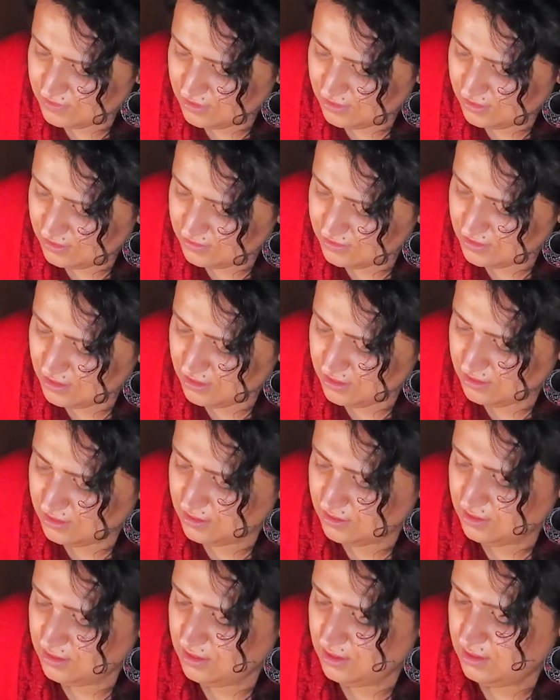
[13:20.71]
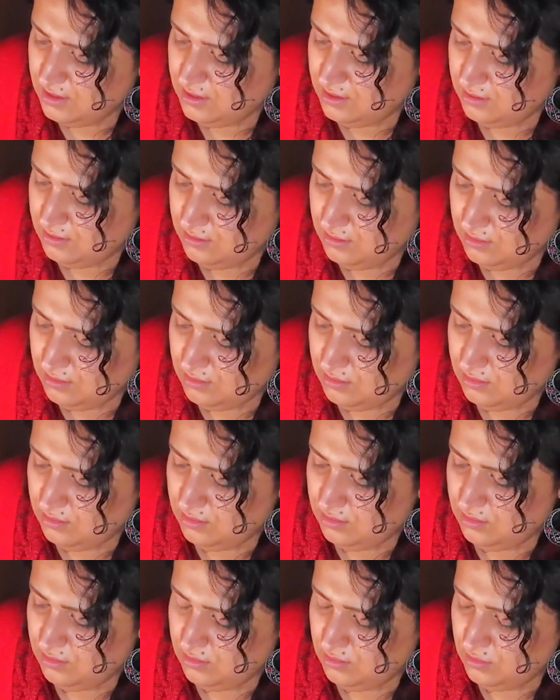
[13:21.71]
And it's like
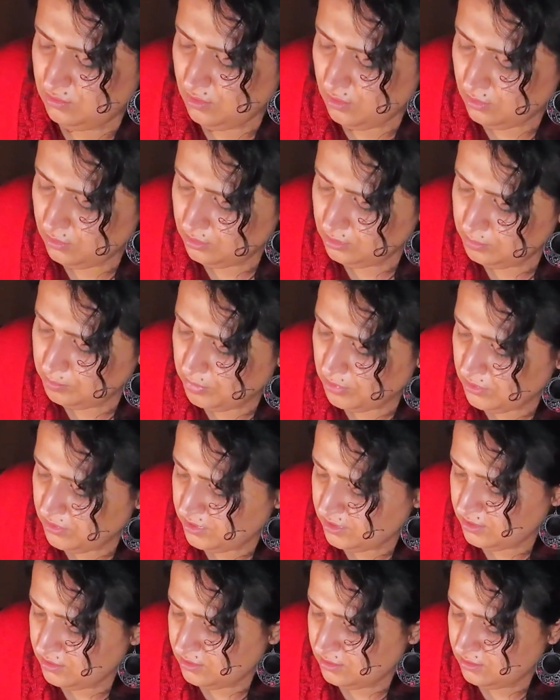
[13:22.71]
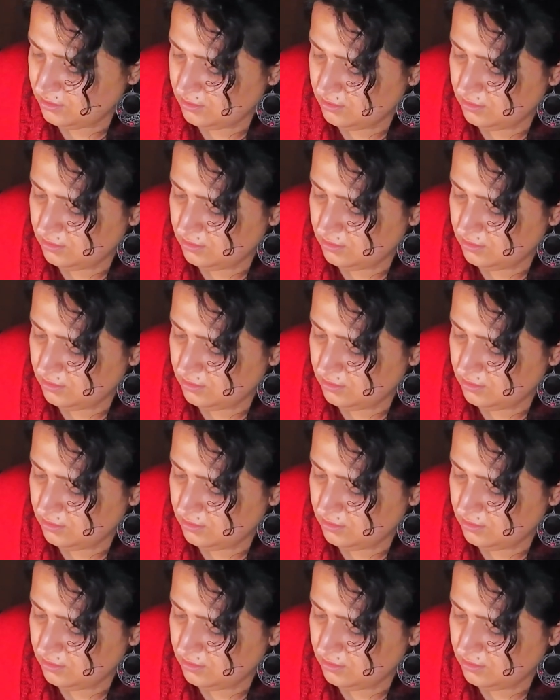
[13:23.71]
the whole point